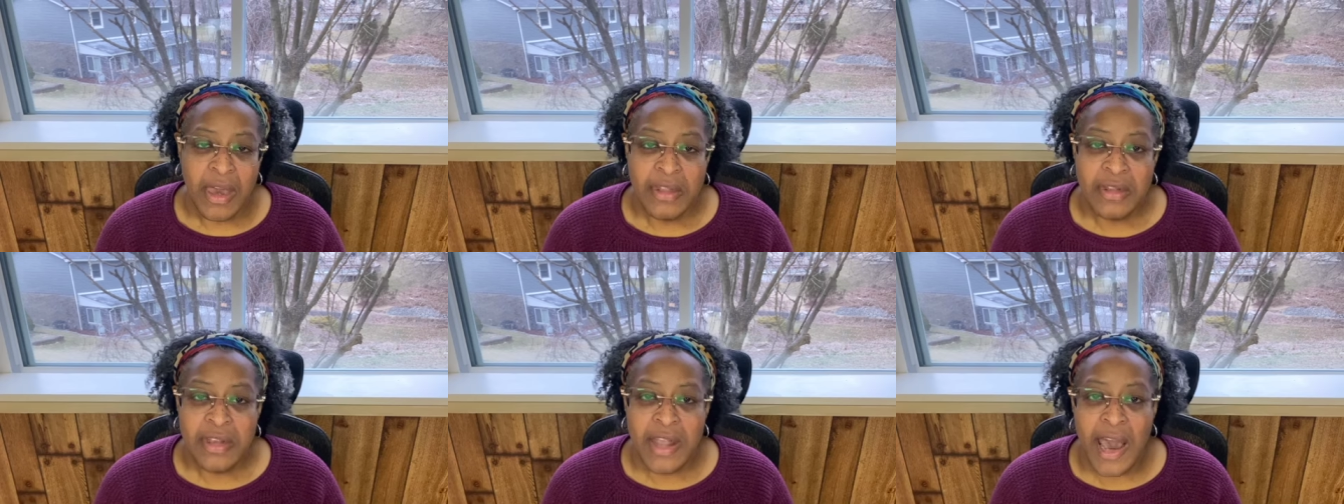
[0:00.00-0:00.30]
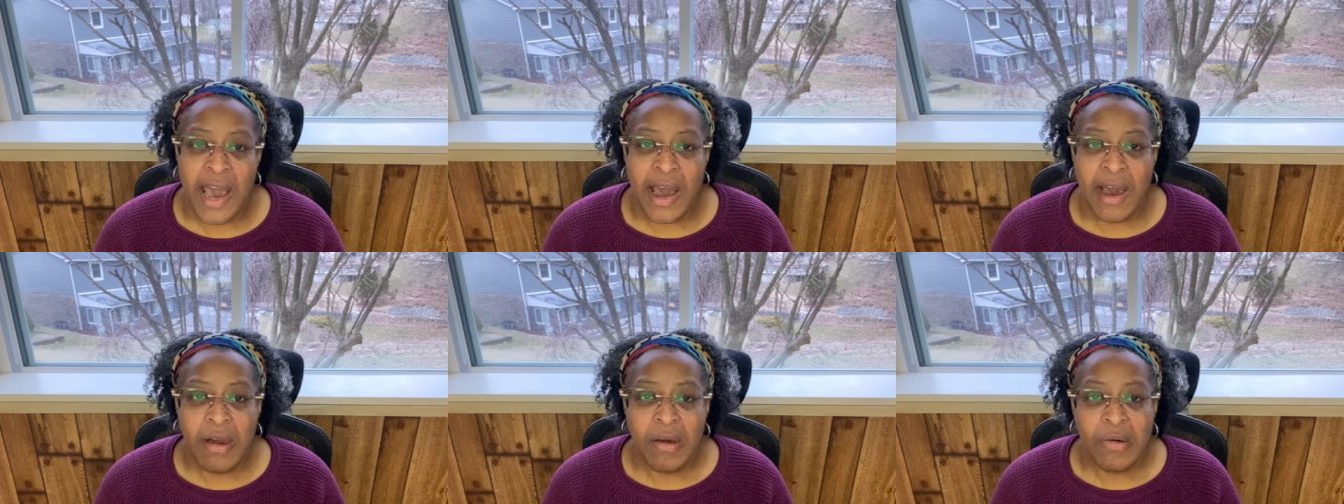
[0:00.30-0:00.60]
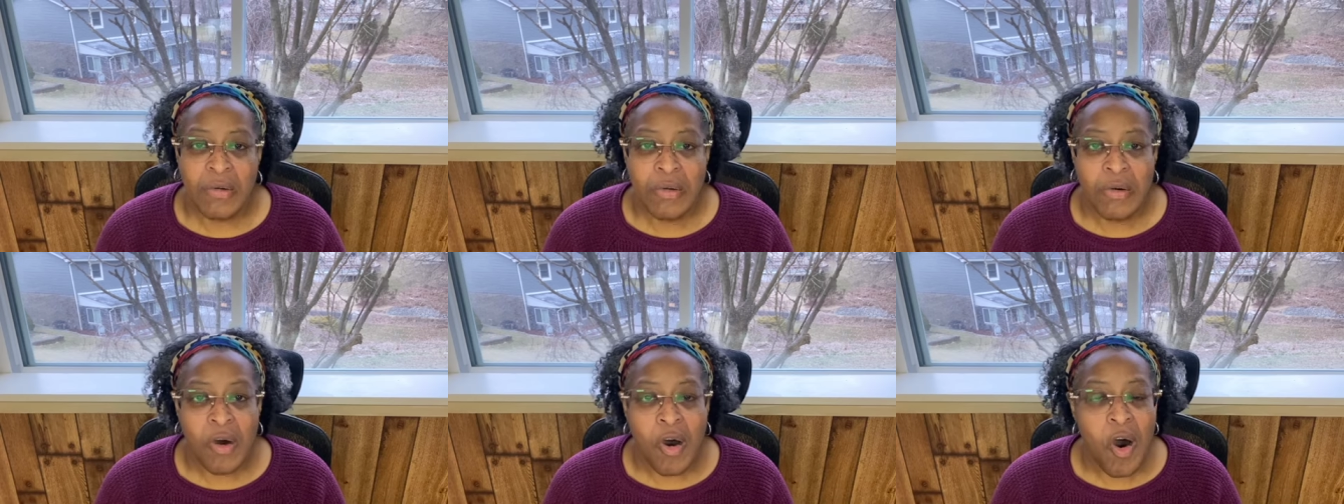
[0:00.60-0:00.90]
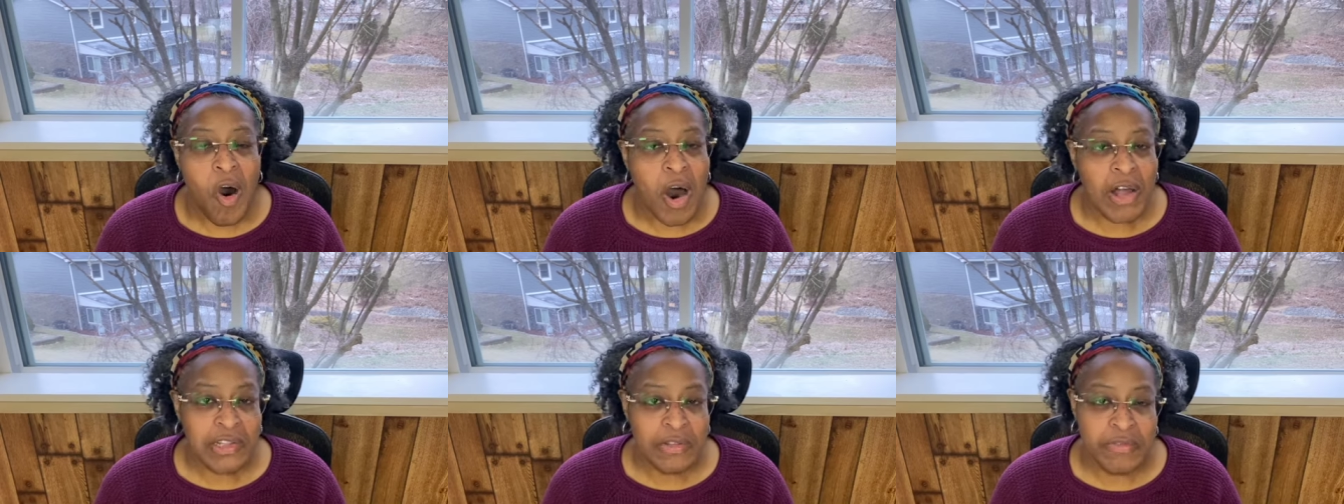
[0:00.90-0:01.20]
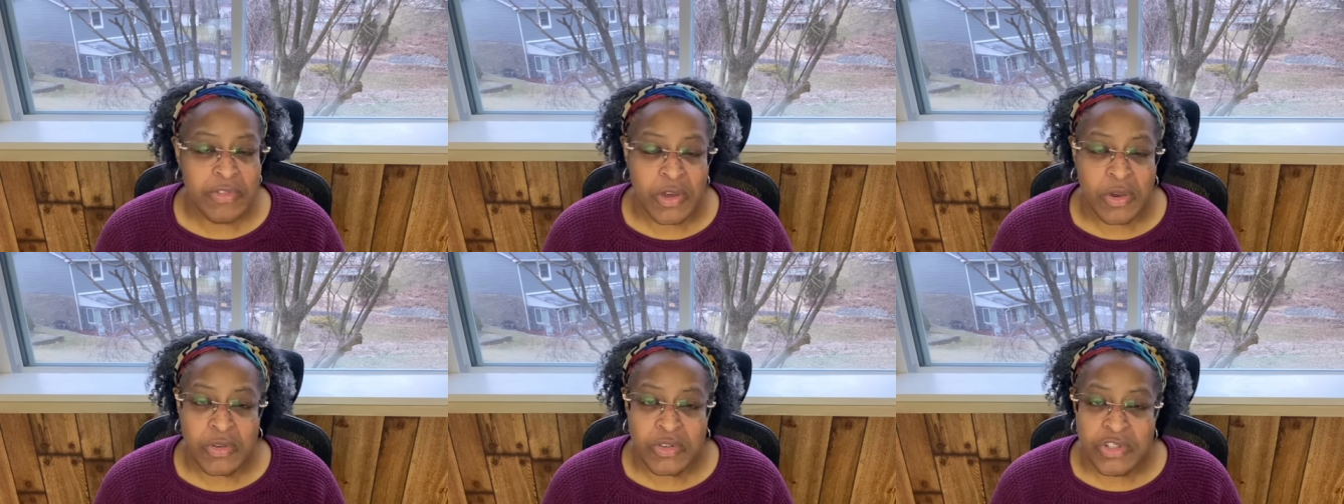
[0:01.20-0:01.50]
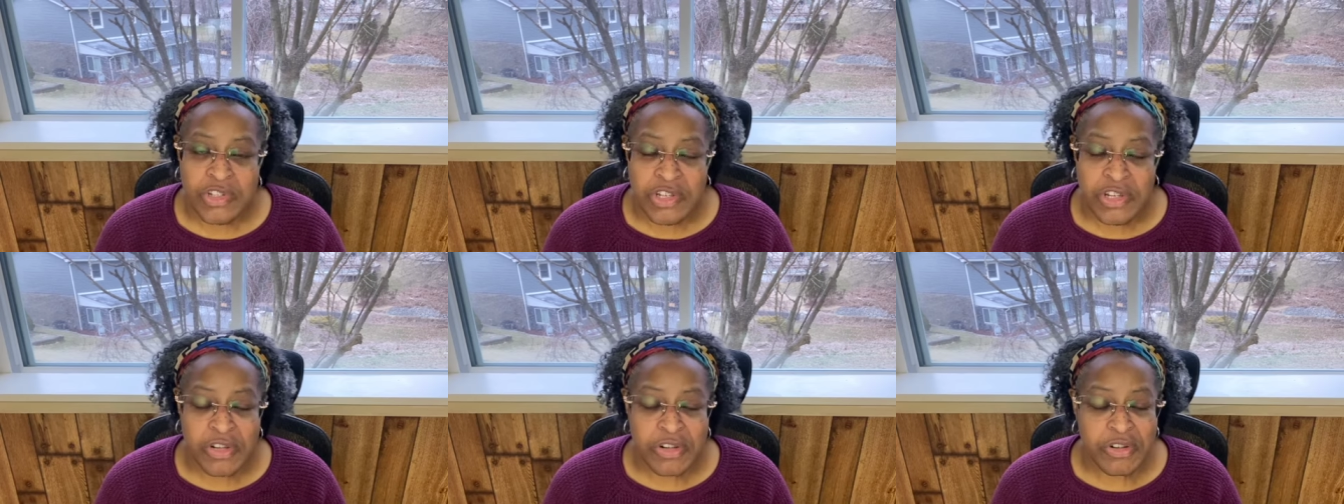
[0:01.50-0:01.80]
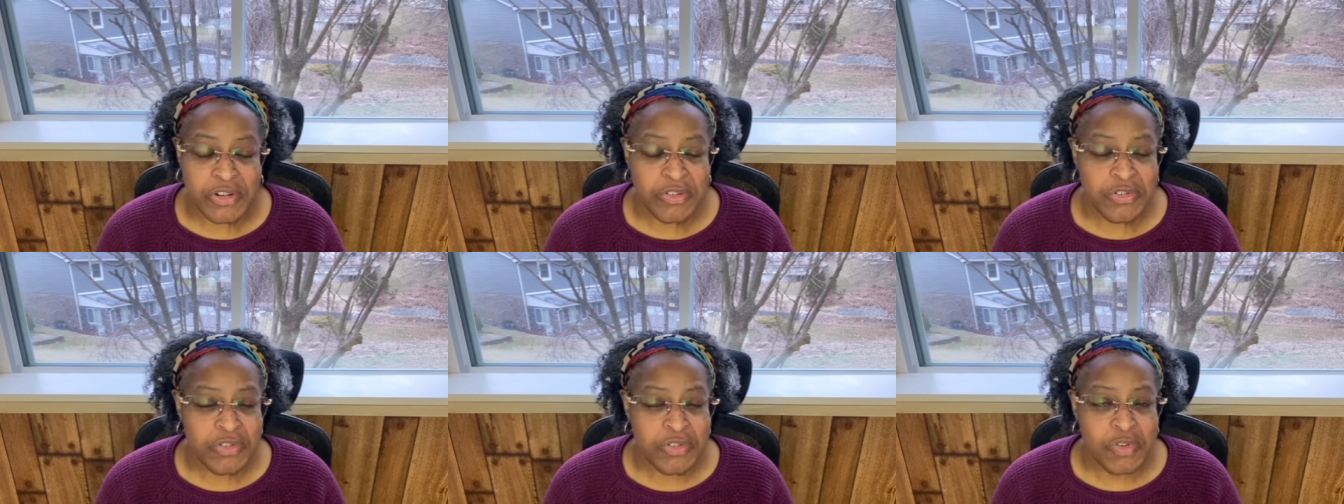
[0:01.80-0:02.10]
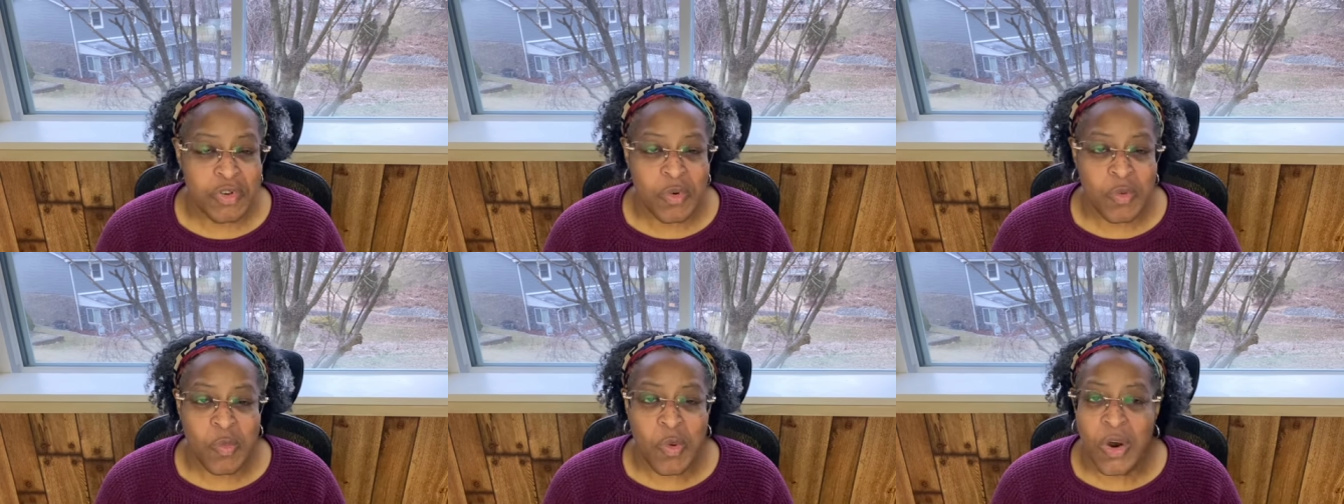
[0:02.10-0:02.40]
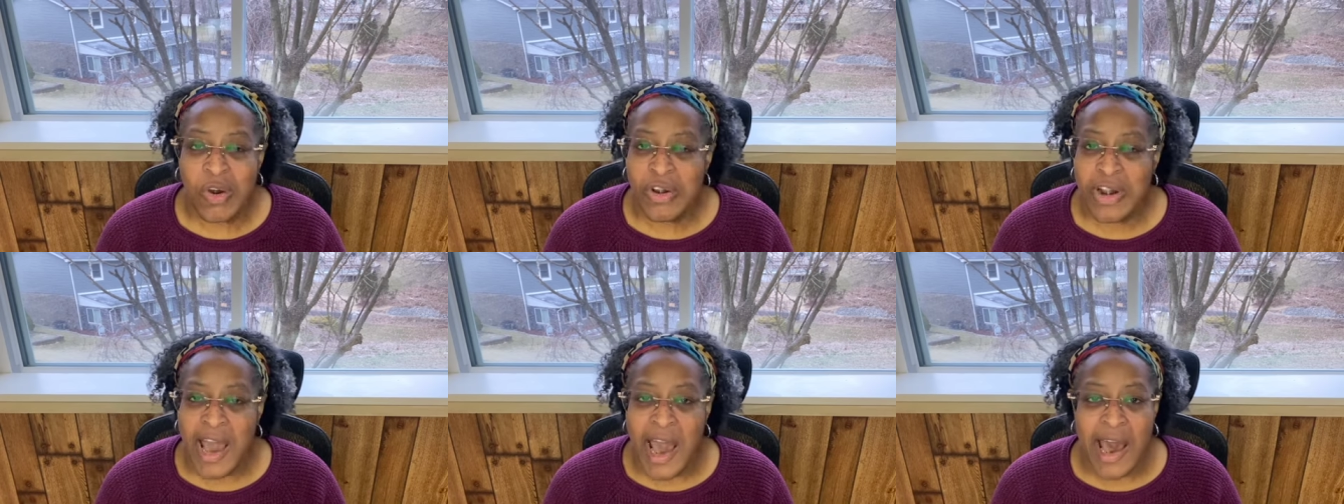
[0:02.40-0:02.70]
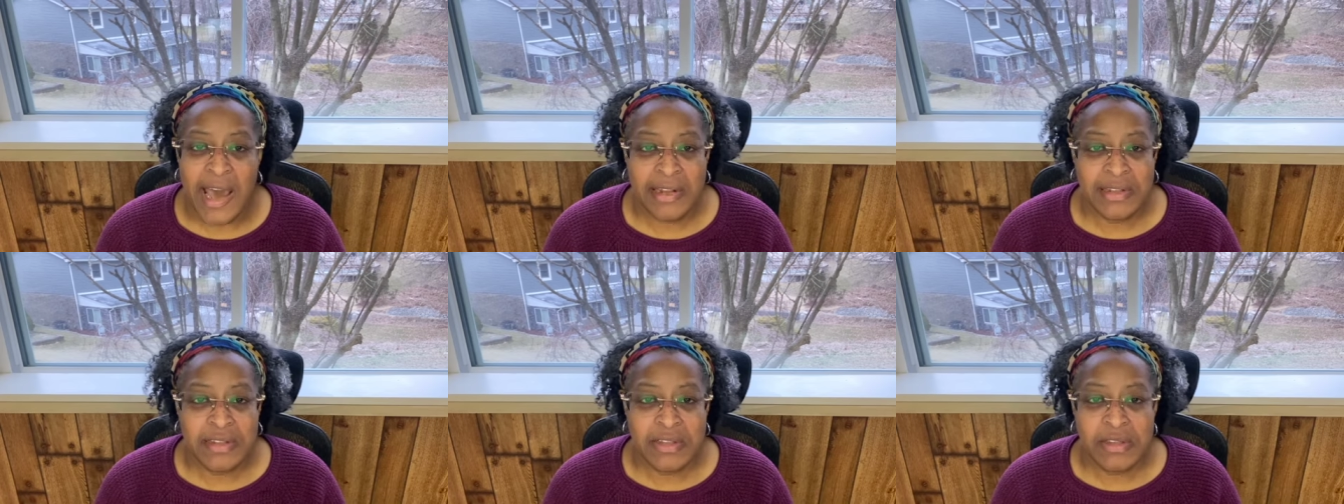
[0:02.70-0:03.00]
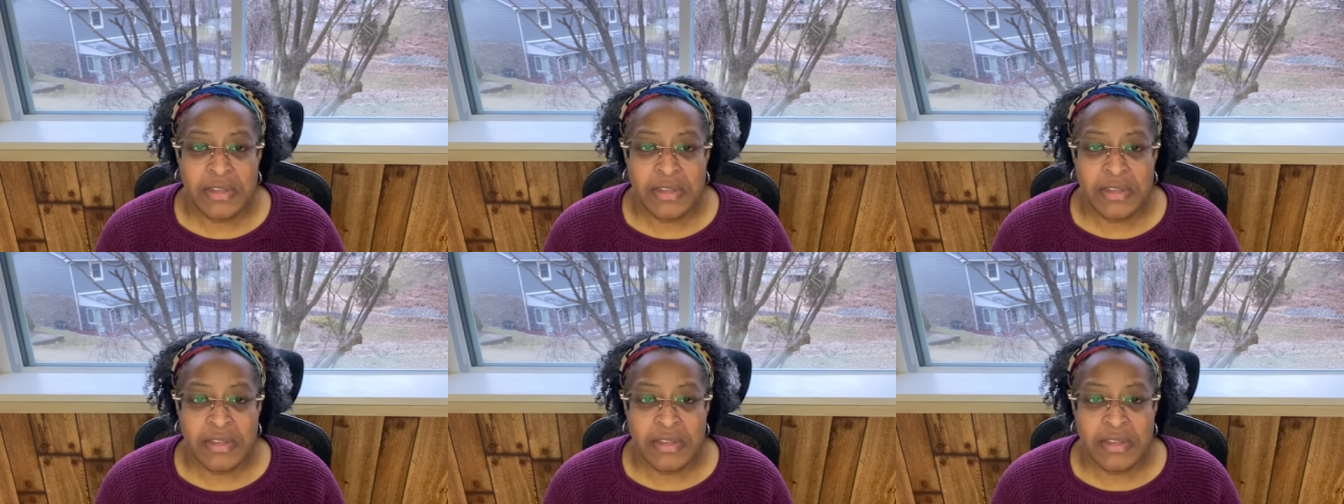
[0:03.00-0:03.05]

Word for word: Now, all of those years were not